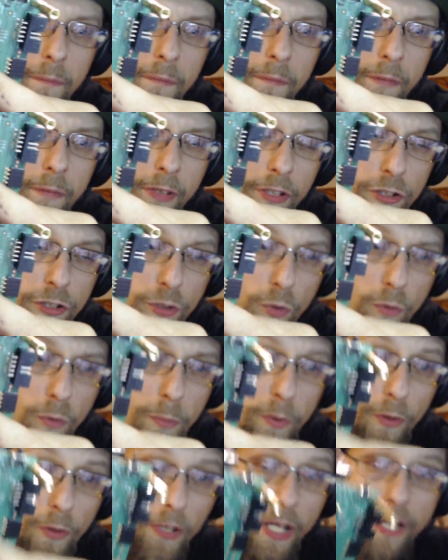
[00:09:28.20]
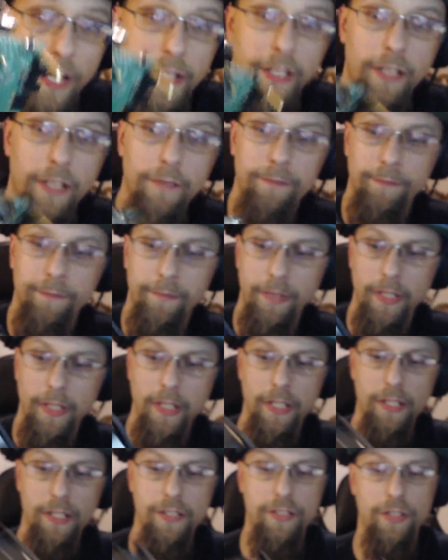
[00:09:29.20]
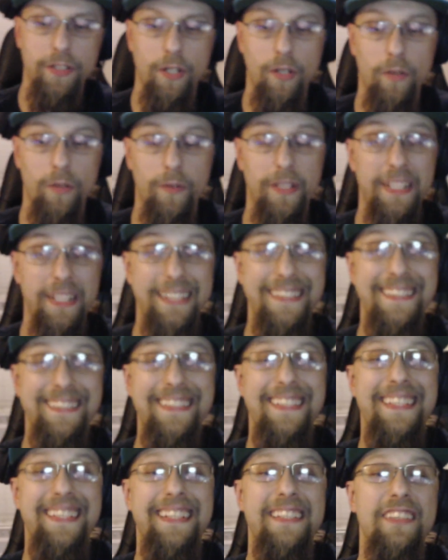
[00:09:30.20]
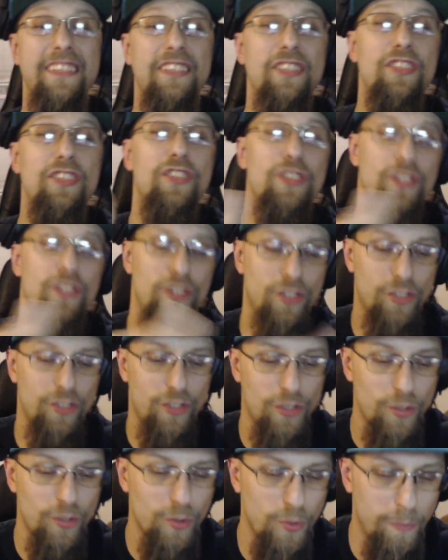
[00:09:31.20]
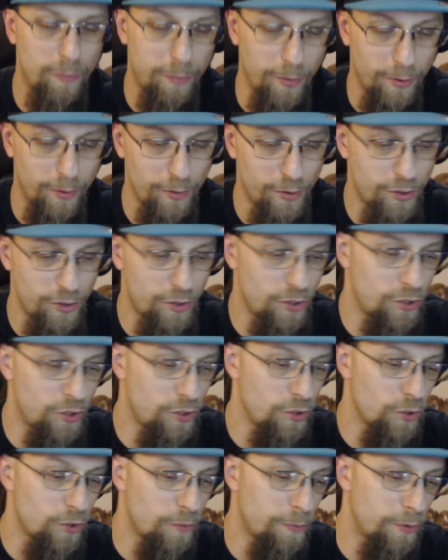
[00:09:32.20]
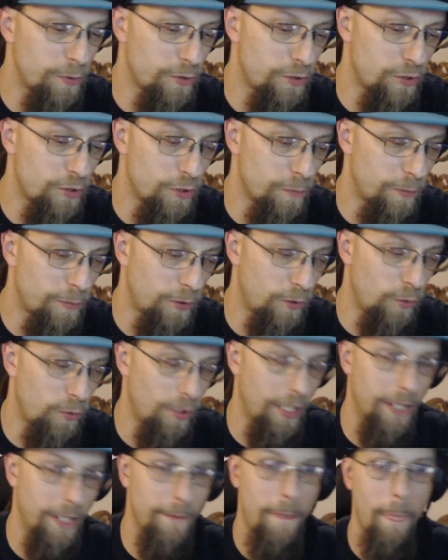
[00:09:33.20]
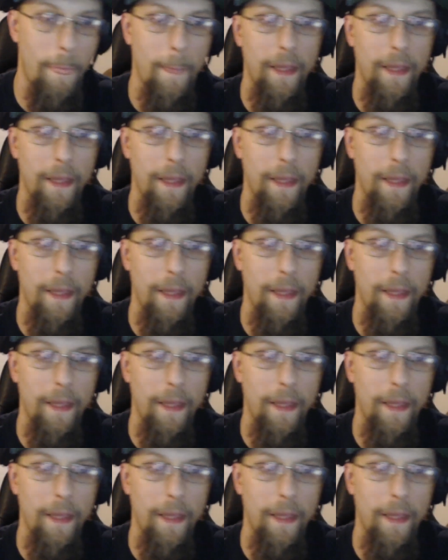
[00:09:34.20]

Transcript: control board on here. So this thing is super, super, super quiet.